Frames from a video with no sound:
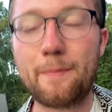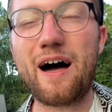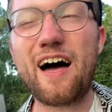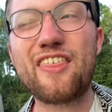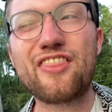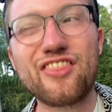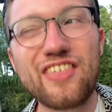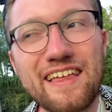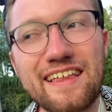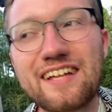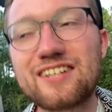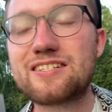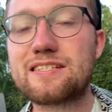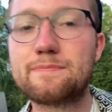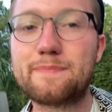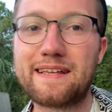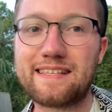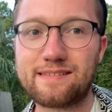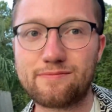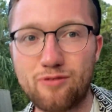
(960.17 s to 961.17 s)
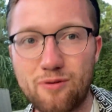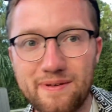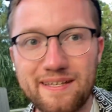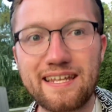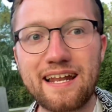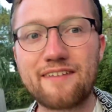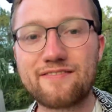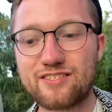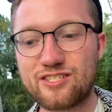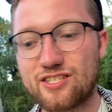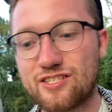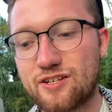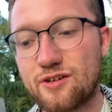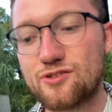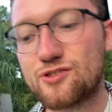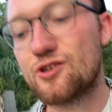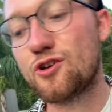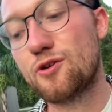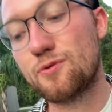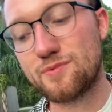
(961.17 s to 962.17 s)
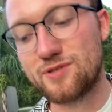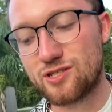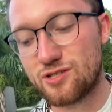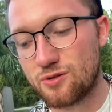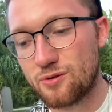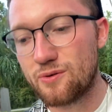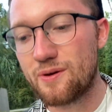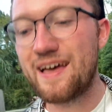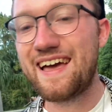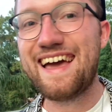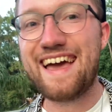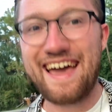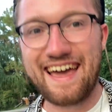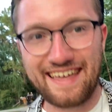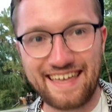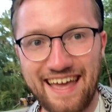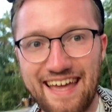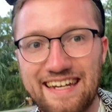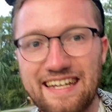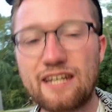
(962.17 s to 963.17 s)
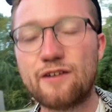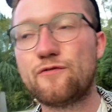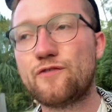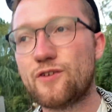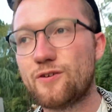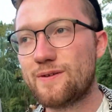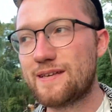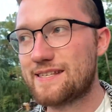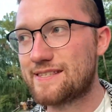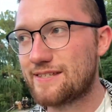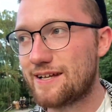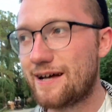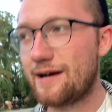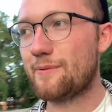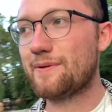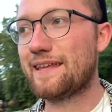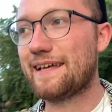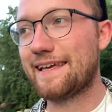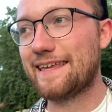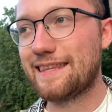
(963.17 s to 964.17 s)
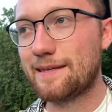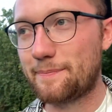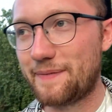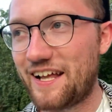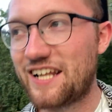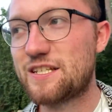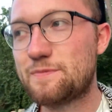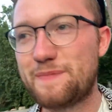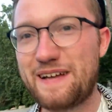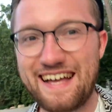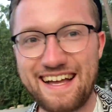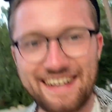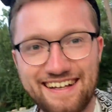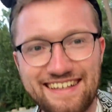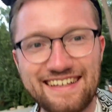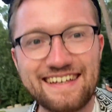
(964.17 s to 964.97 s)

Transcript: But I think that just means I'm probably going to have to just go to Hoop-Dee-Doo again in a few years' time when they get the badge back.